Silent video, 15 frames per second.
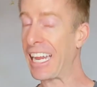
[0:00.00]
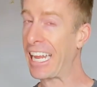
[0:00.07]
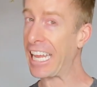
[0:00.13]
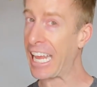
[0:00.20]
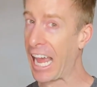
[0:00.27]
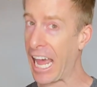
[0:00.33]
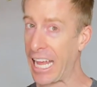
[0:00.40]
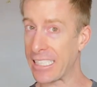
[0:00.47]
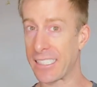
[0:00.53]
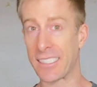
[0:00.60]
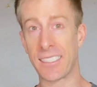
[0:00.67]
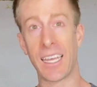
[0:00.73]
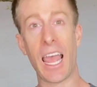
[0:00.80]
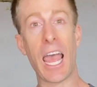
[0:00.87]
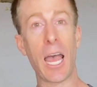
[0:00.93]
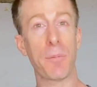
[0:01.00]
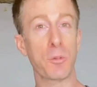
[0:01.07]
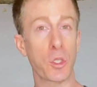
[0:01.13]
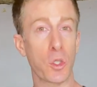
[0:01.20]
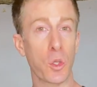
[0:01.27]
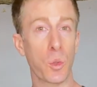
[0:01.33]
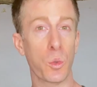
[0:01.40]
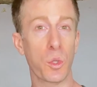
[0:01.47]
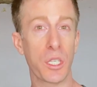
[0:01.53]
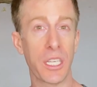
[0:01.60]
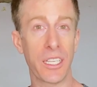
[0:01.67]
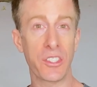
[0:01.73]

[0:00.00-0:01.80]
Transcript: Gats, absolutely